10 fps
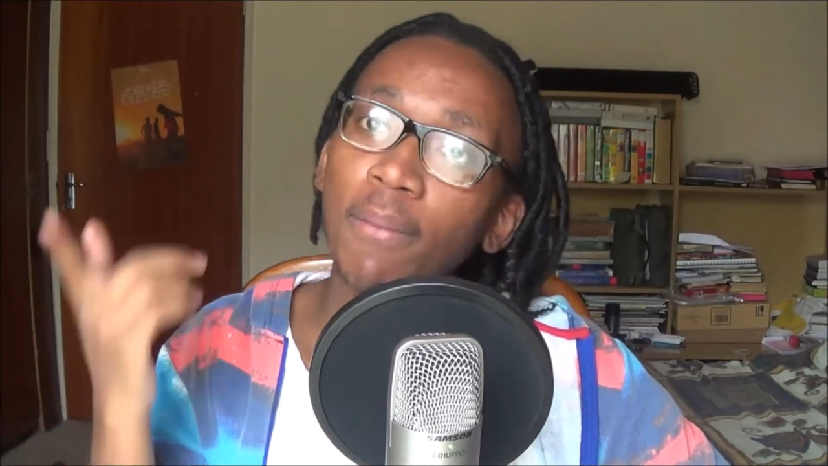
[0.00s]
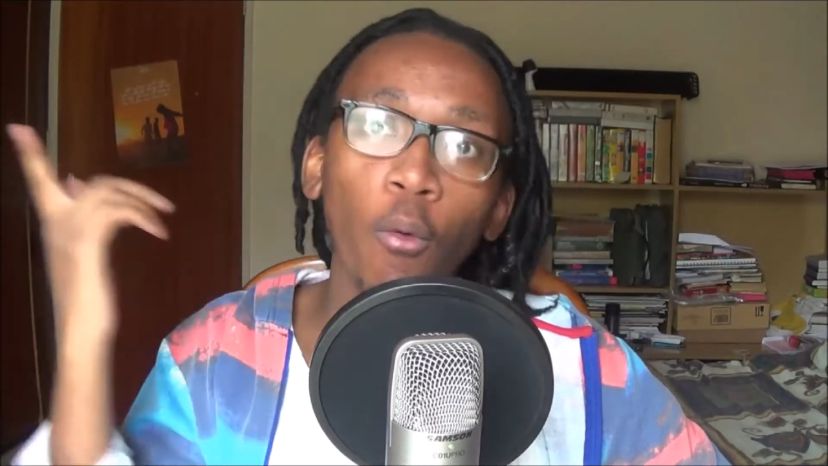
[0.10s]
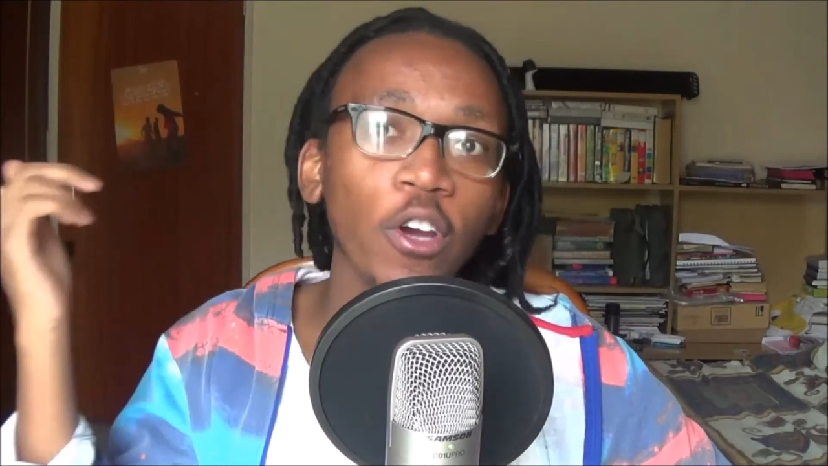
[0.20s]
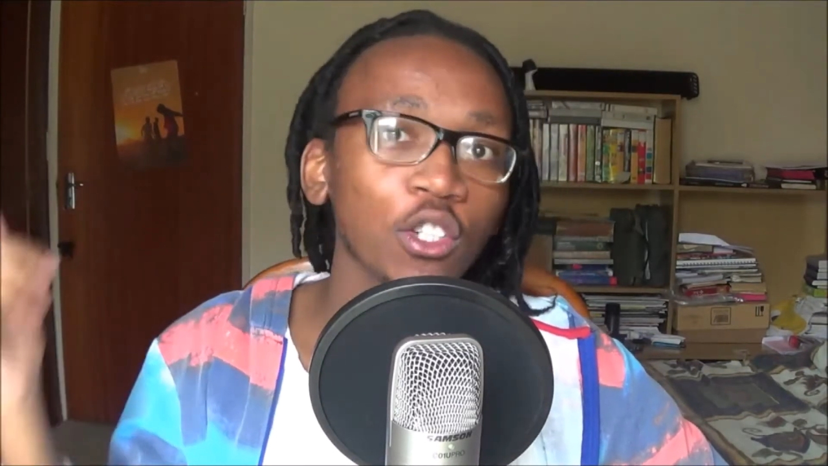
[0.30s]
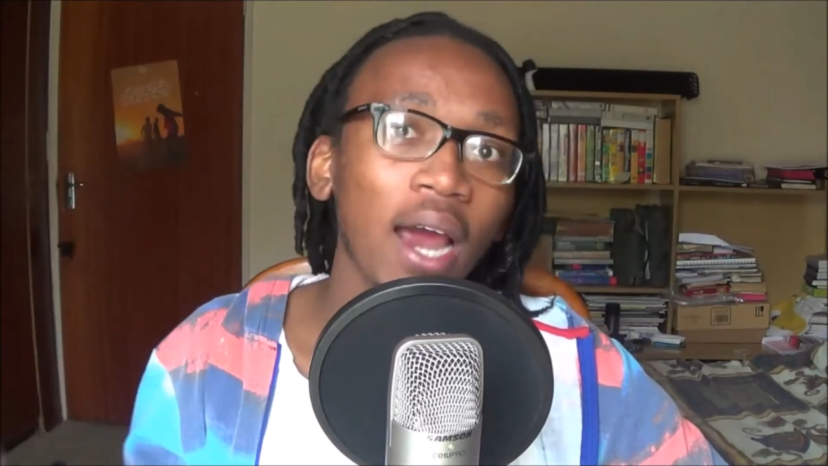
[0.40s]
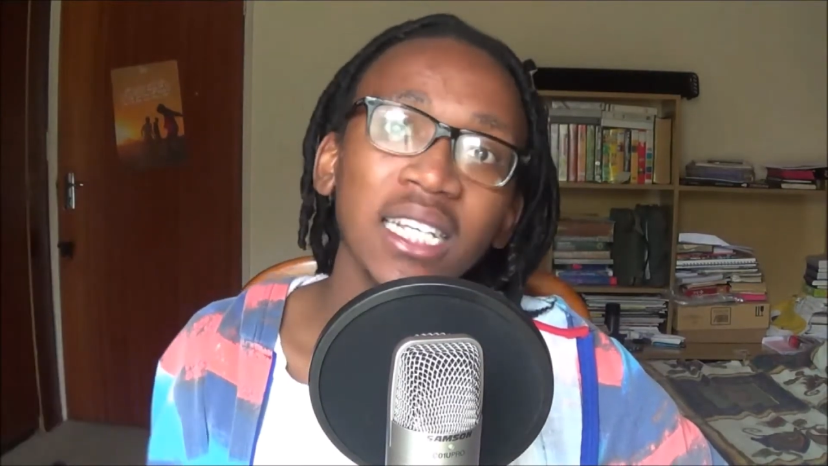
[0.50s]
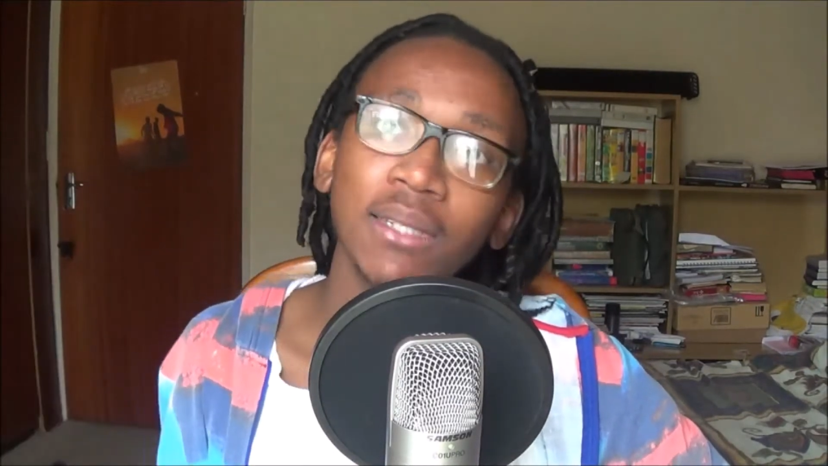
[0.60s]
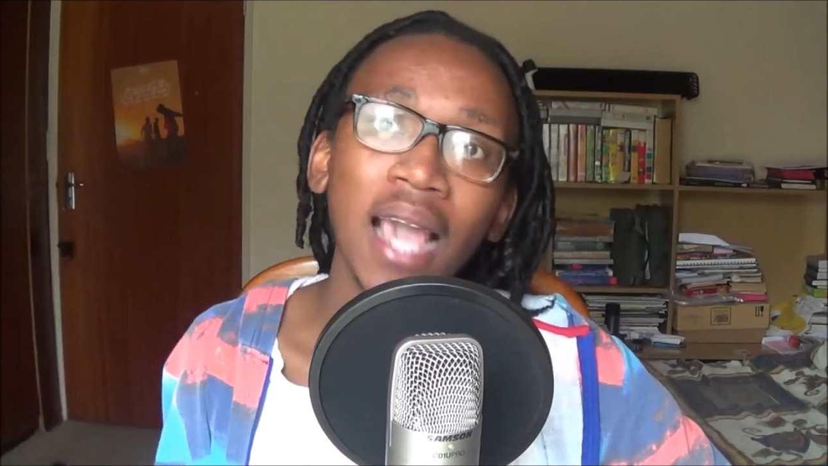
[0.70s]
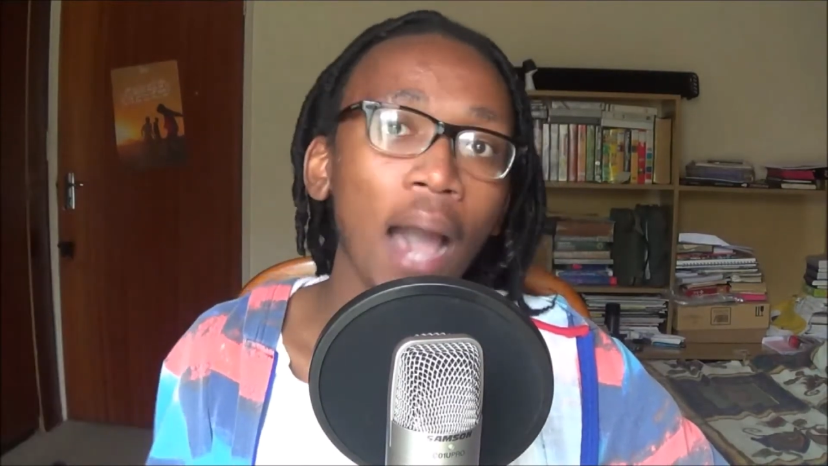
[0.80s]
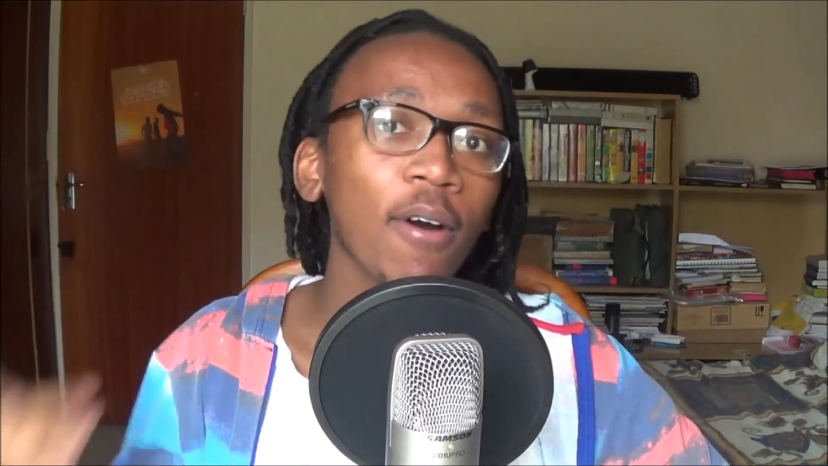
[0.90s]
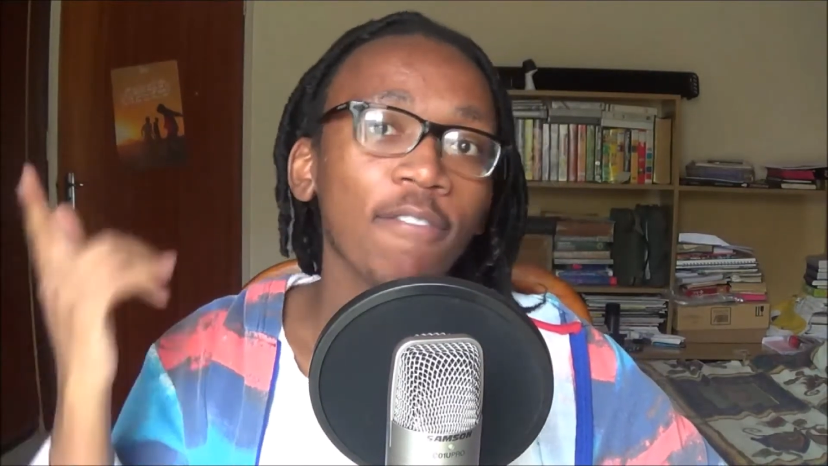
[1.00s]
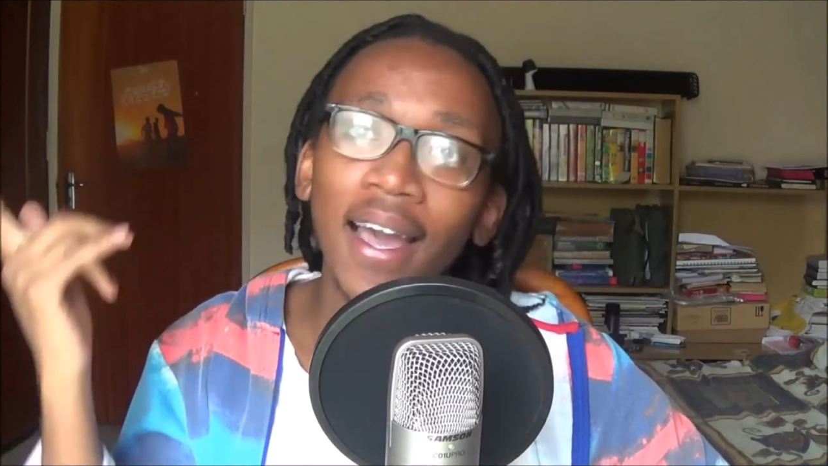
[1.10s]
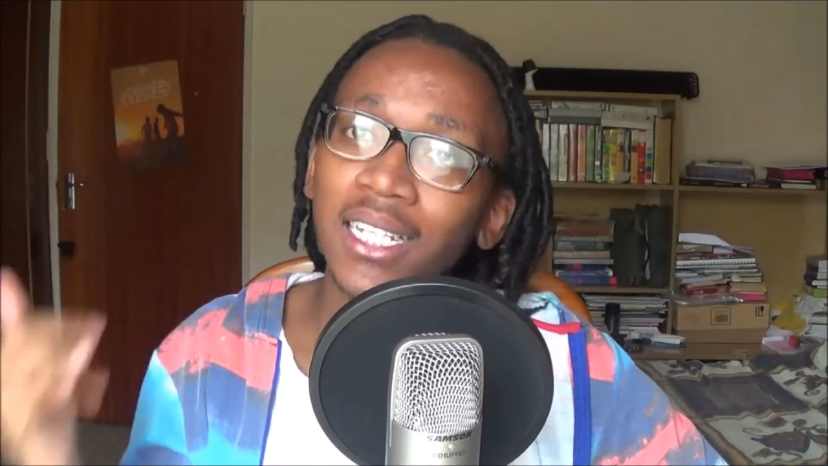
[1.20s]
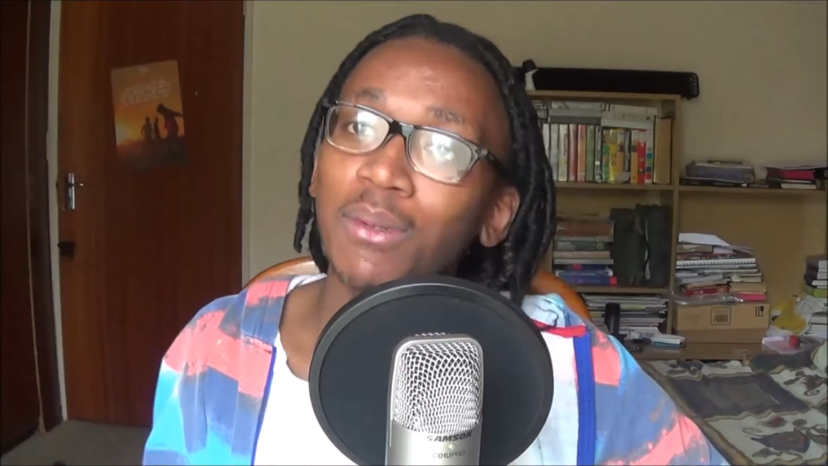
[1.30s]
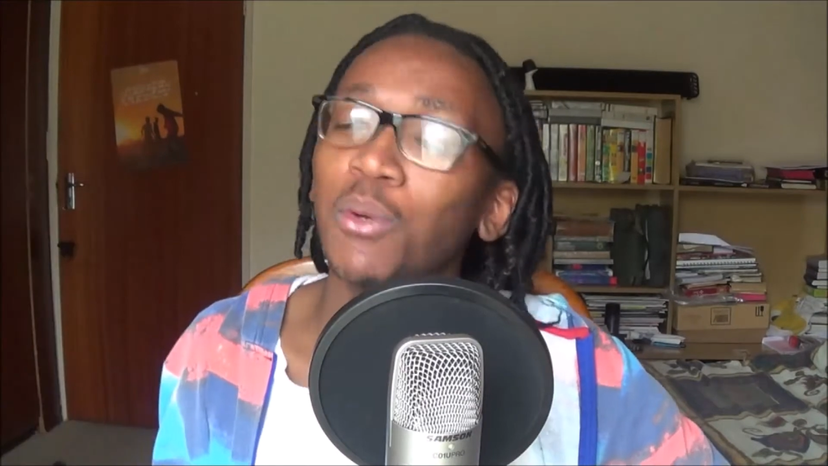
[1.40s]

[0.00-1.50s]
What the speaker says: boy tries me, I'ma fight him.